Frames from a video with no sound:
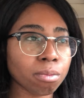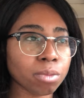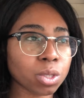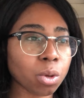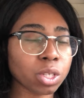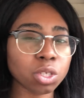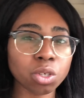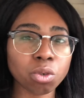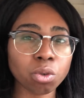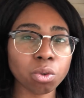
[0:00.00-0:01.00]
so I
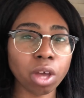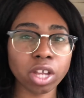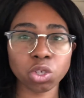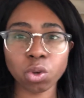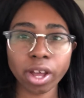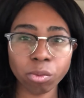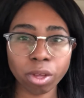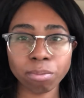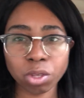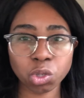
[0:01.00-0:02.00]
tried
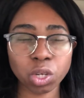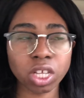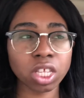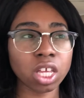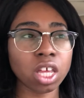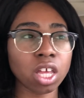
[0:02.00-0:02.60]
Wellbutrin,